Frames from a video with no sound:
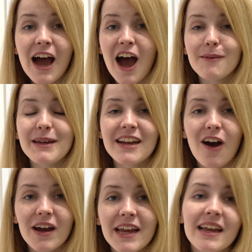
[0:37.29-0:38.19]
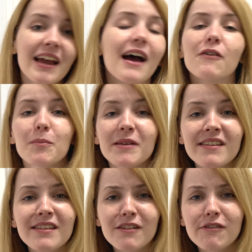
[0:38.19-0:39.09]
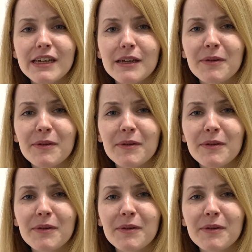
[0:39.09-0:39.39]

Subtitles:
I mean, I have a business degree,